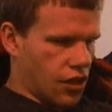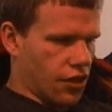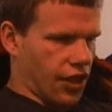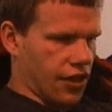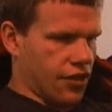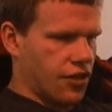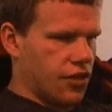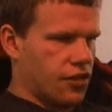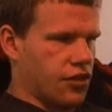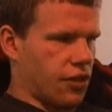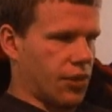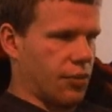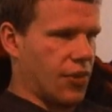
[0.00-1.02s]
Okay,
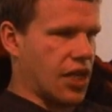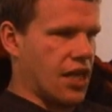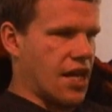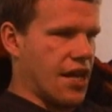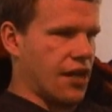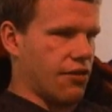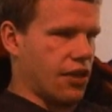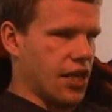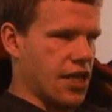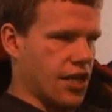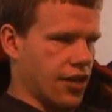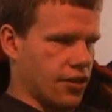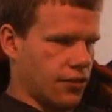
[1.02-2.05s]
so I'm going to make an edit right
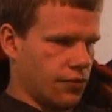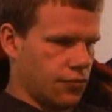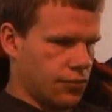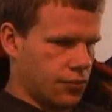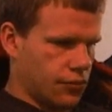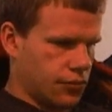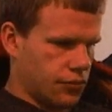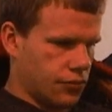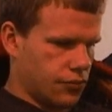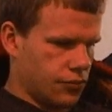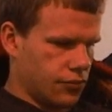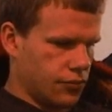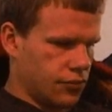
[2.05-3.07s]
here.
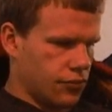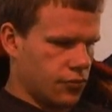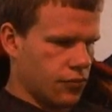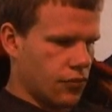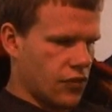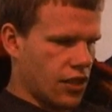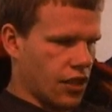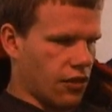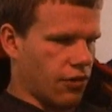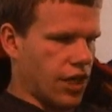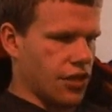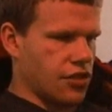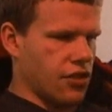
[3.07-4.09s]
And the
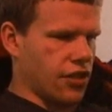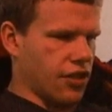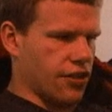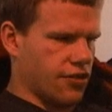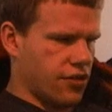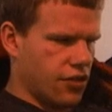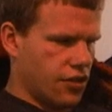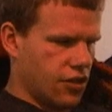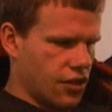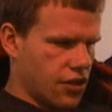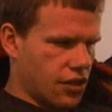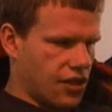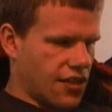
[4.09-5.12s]
way I do this
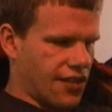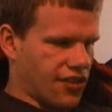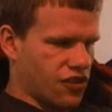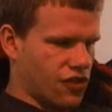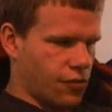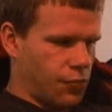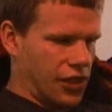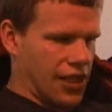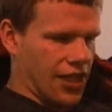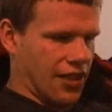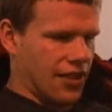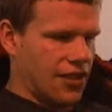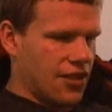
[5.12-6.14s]
is I split
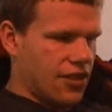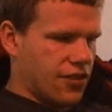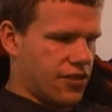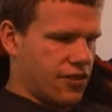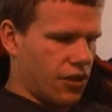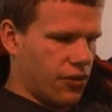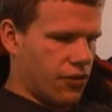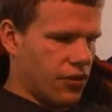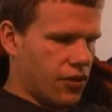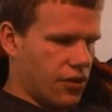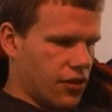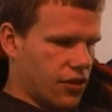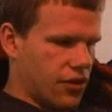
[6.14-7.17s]
it. So
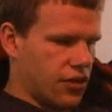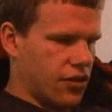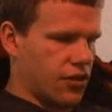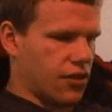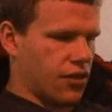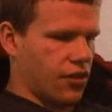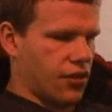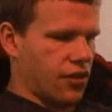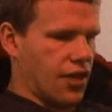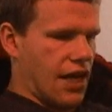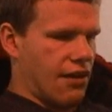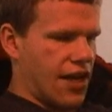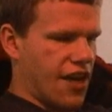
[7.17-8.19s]

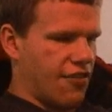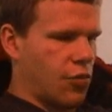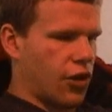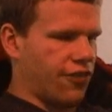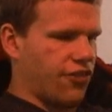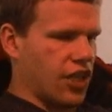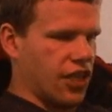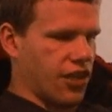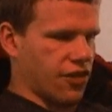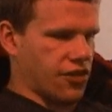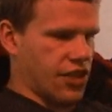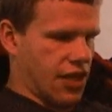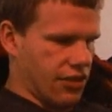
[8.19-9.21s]
now I have more
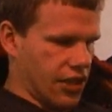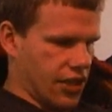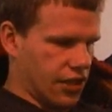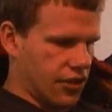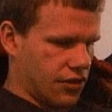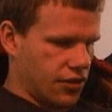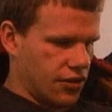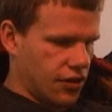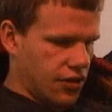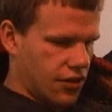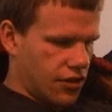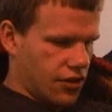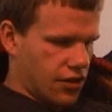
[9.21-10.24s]
videos down here.
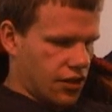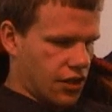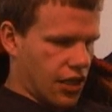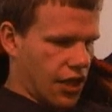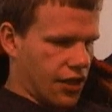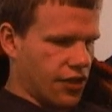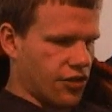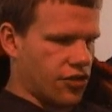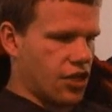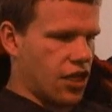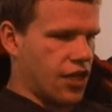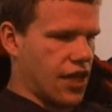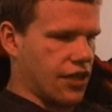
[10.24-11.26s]
Now I can
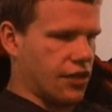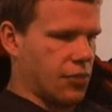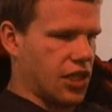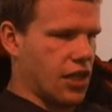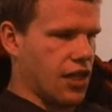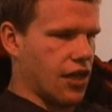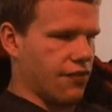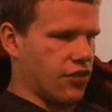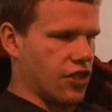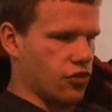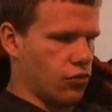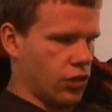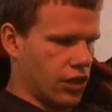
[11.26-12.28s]
start at the beginning of
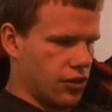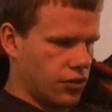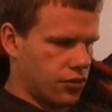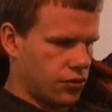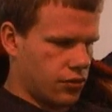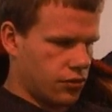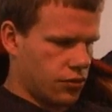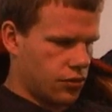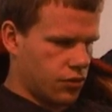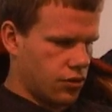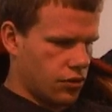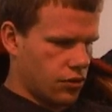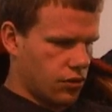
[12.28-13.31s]
this one,
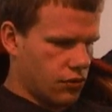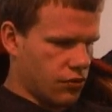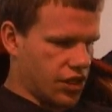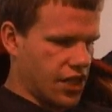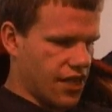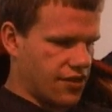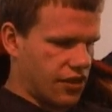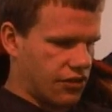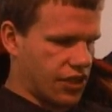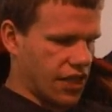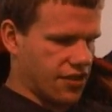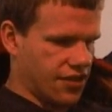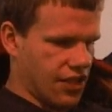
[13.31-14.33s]
which has a little
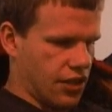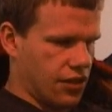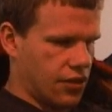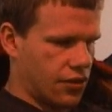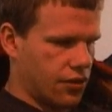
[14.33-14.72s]
cutscene.